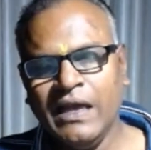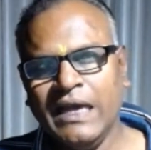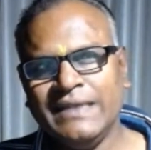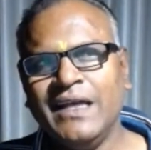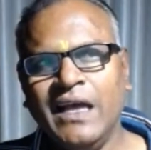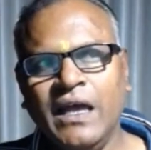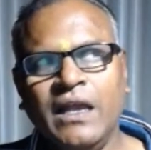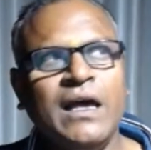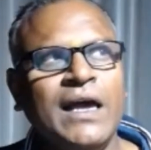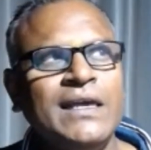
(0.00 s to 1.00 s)
And
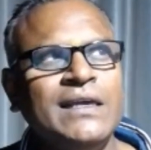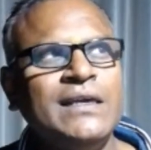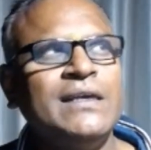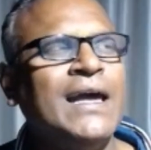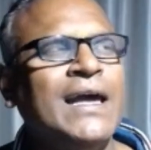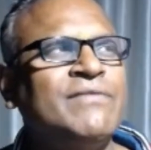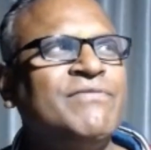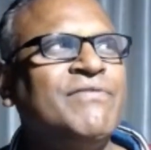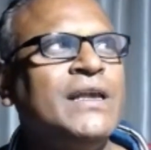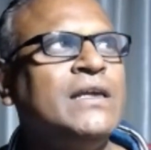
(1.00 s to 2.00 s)
then I get
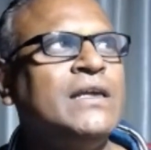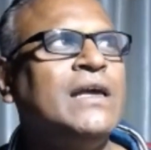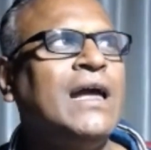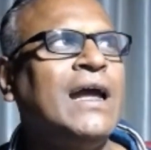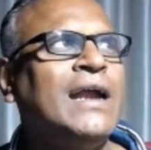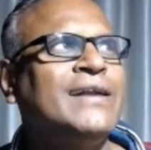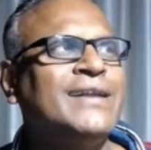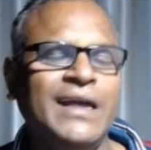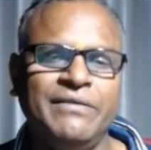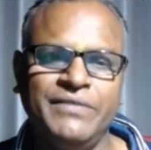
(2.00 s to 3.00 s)
free at
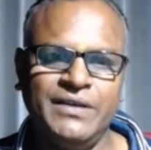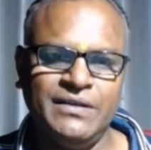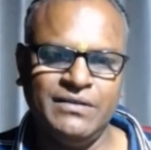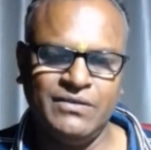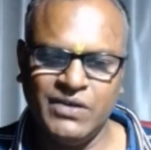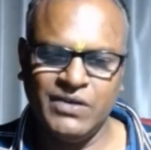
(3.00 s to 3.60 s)
11 or